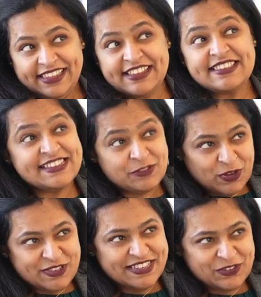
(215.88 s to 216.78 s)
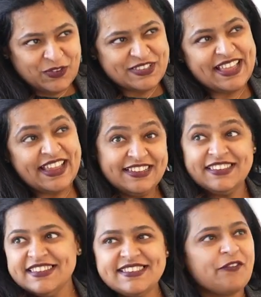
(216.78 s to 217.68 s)
Yes, it was, and it
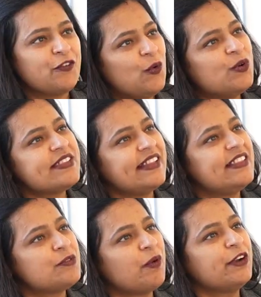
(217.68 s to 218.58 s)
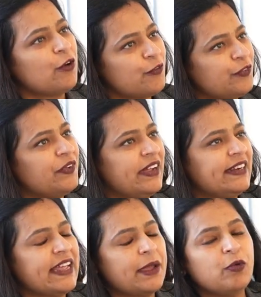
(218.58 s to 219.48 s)
is, of course, at this point of
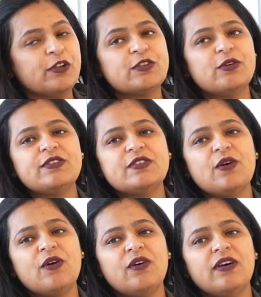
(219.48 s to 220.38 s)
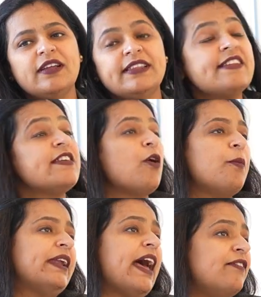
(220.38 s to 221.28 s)
time also. So that's how.
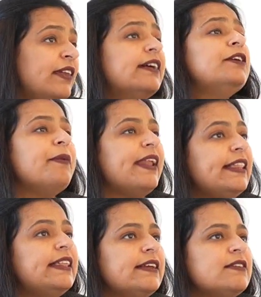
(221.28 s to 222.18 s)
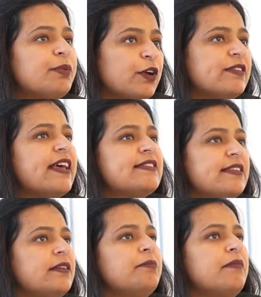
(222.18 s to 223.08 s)
But I have learned many things because as
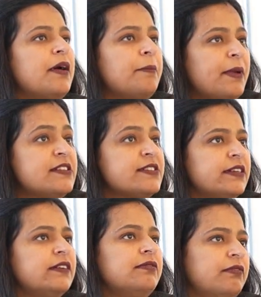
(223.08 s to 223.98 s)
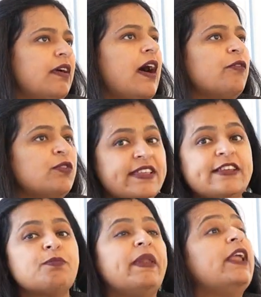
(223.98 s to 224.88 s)
a mentor, I was
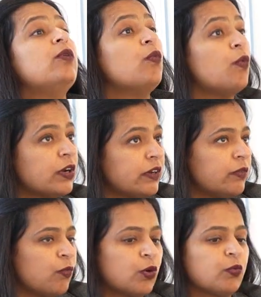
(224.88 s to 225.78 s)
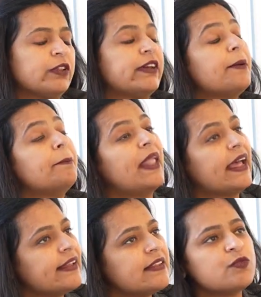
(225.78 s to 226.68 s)
explained what were the
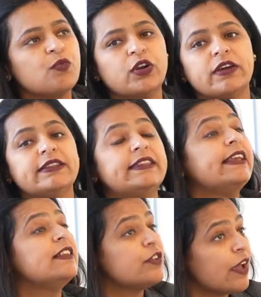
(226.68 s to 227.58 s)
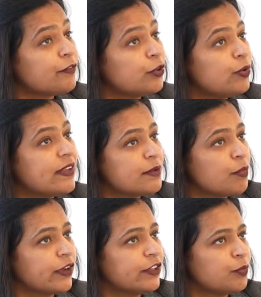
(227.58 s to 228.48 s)
compliance, what are the things you have to do as a
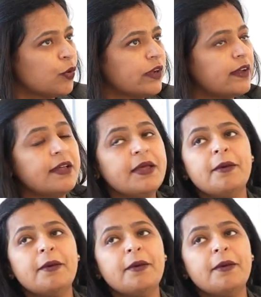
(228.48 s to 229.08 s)
mortgage broker.